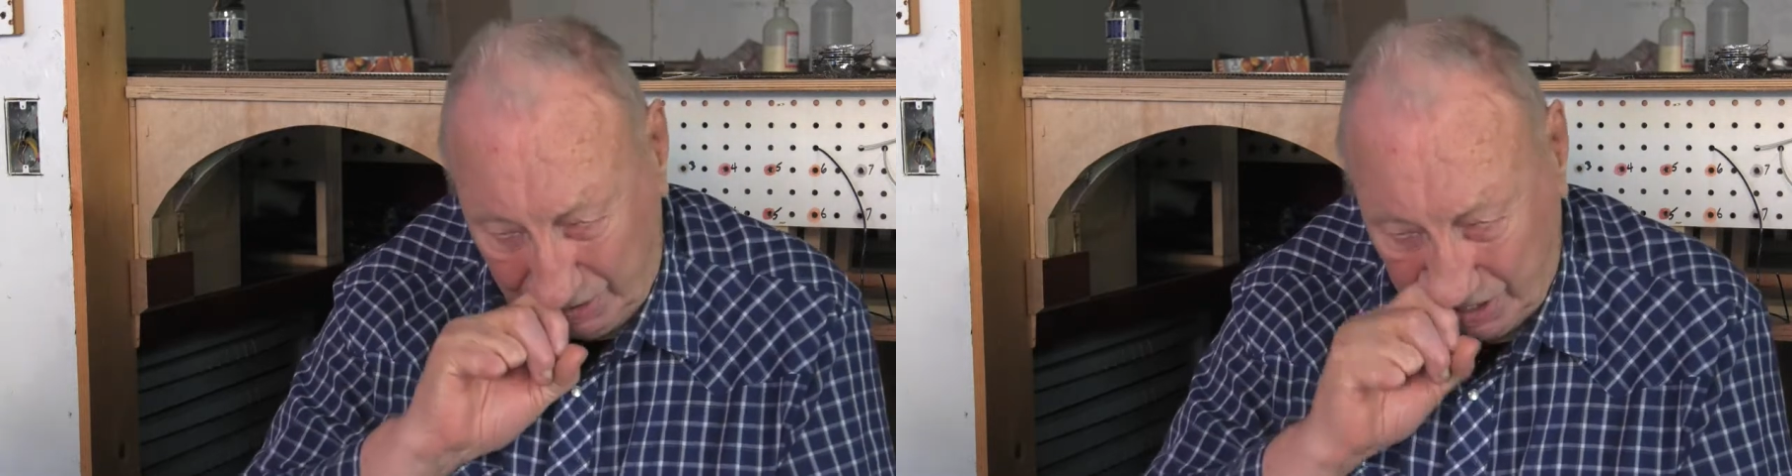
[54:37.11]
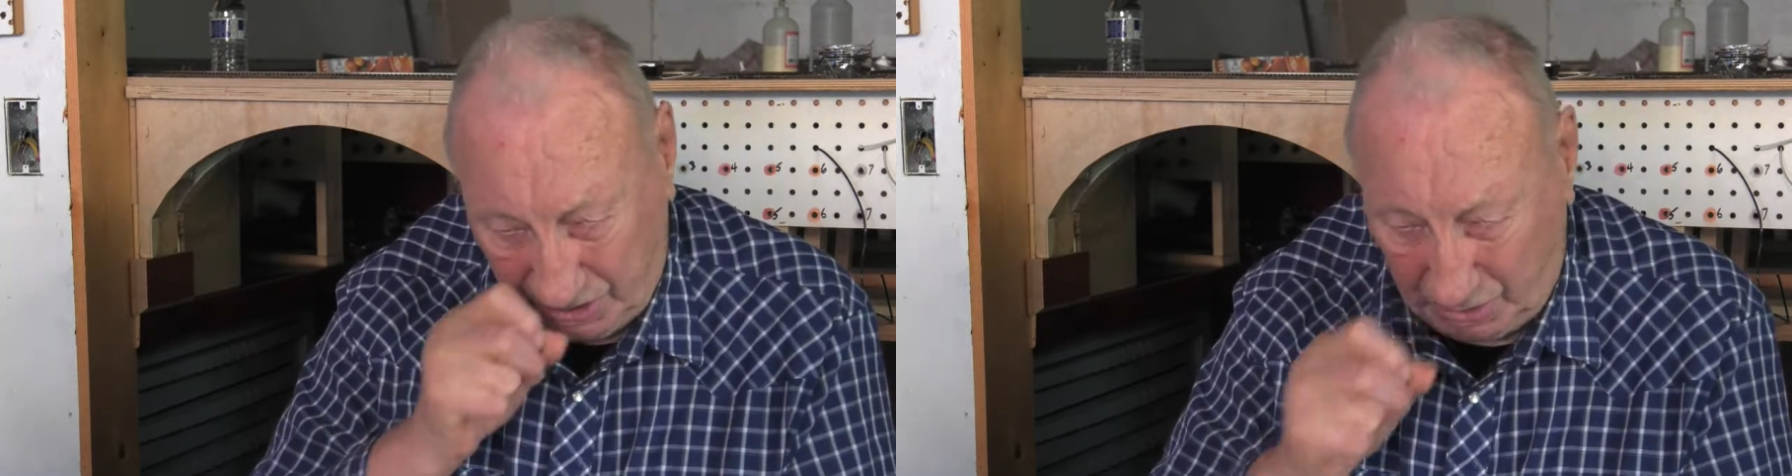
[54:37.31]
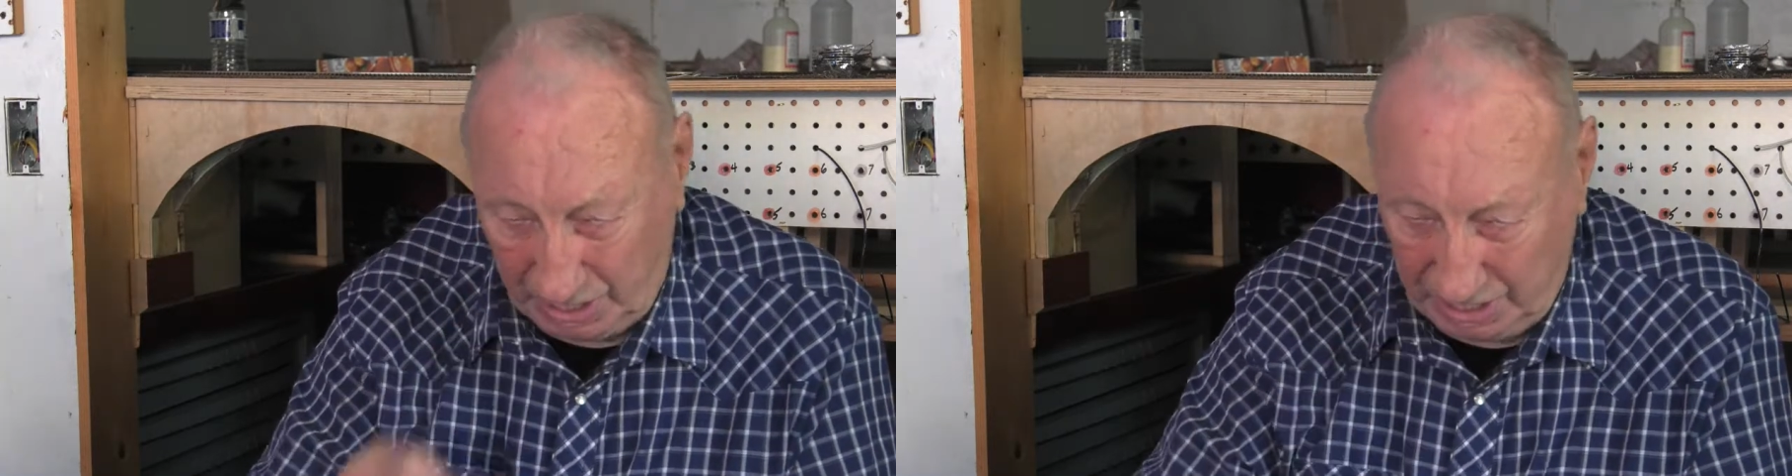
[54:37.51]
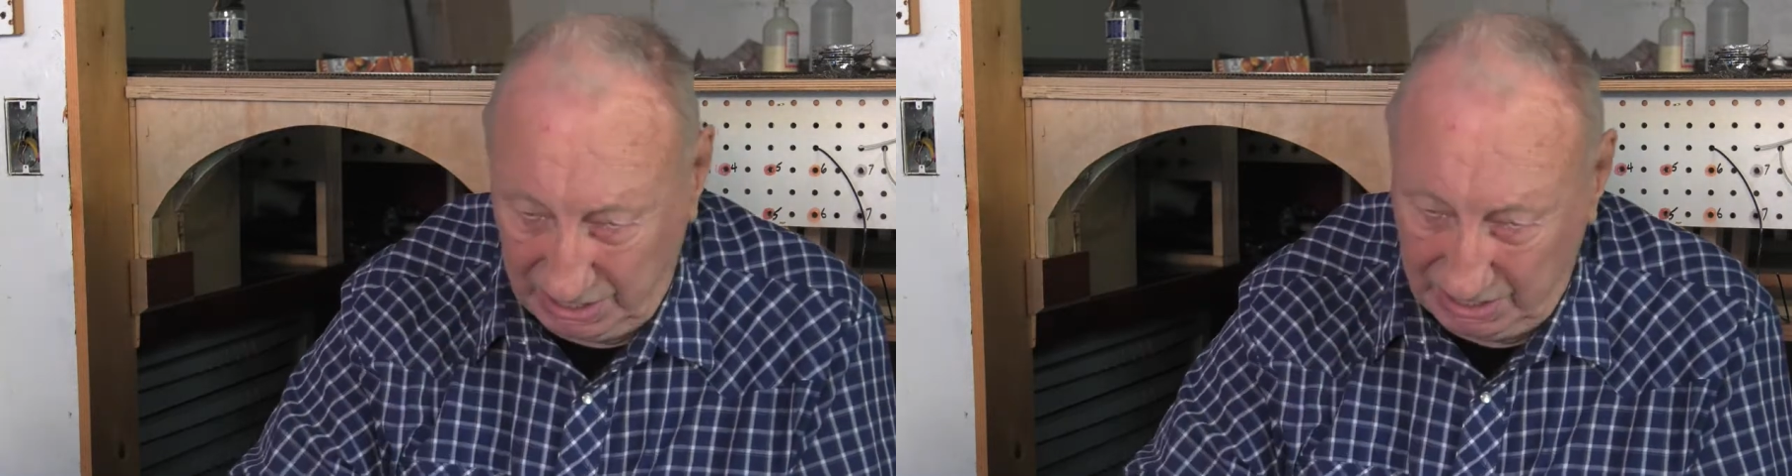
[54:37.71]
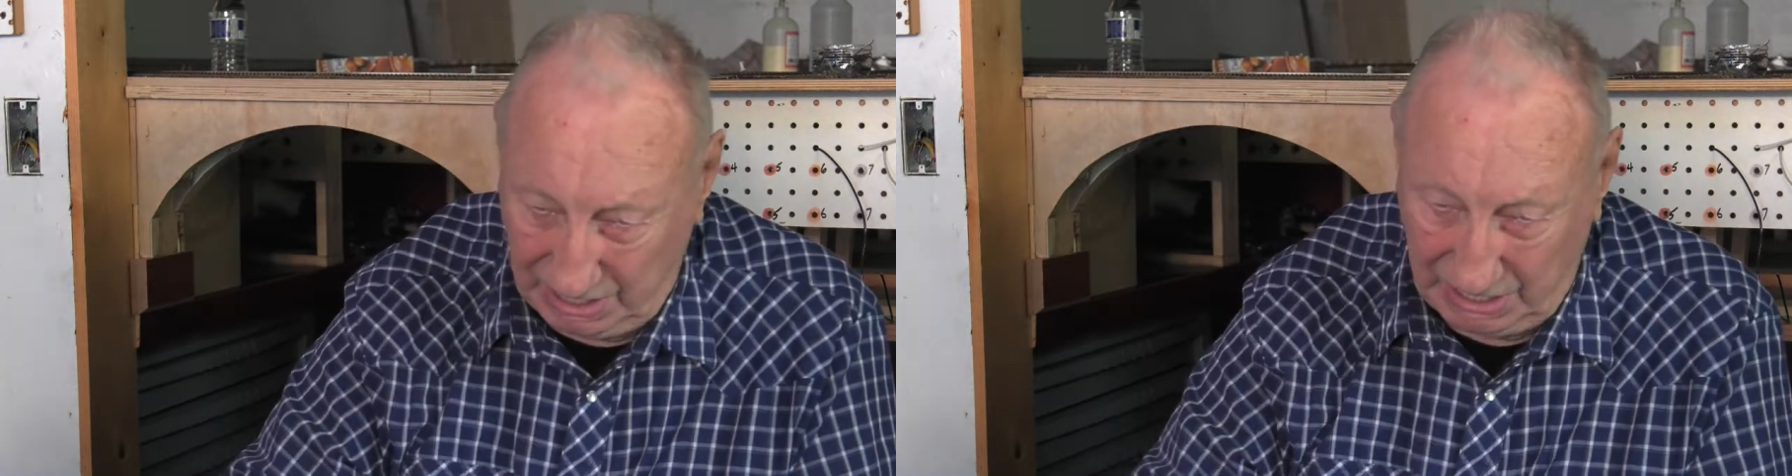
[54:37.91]
was quite
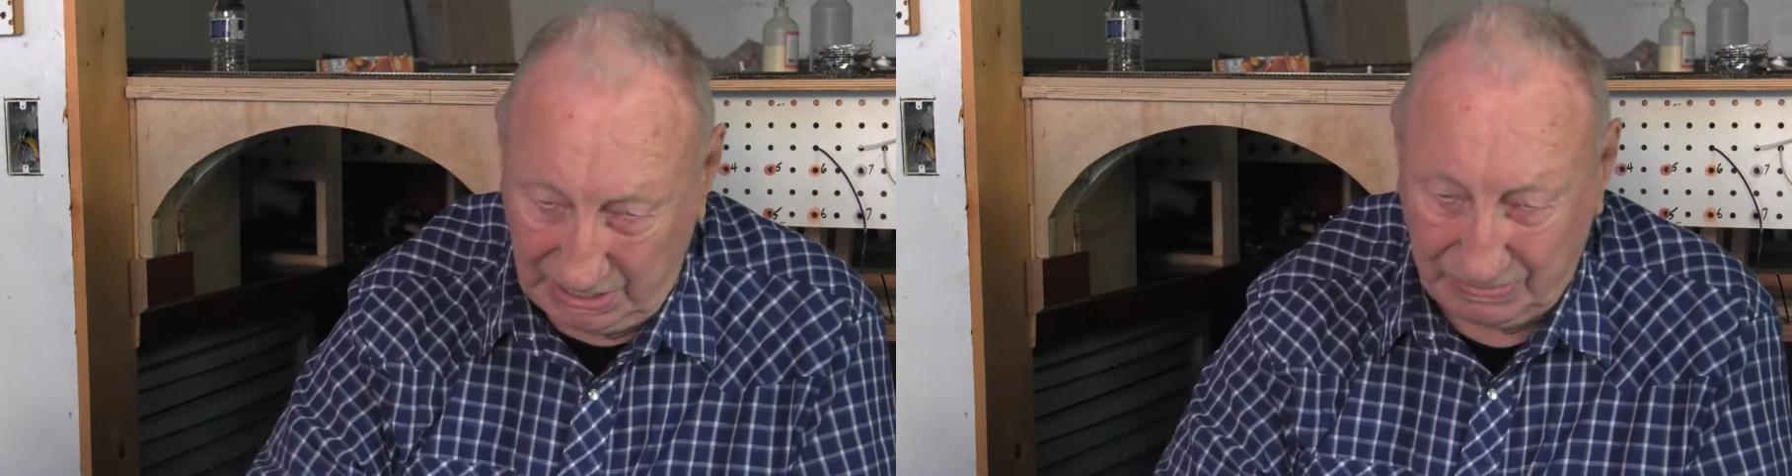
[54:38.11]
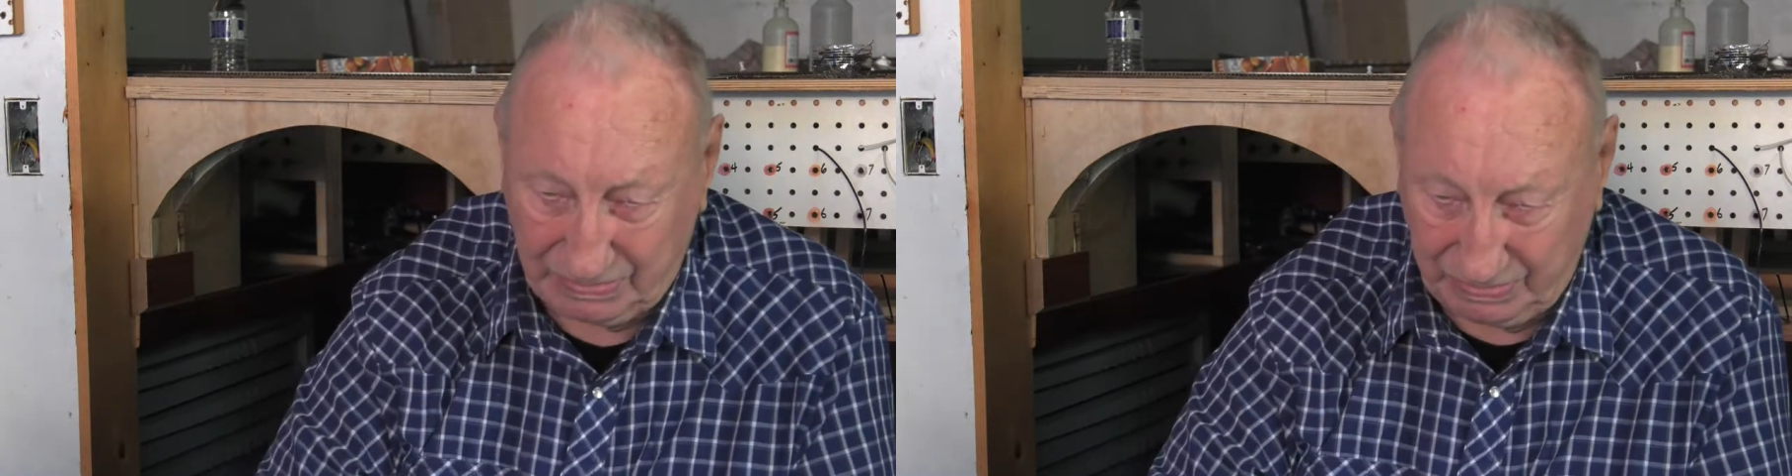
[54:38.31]
a,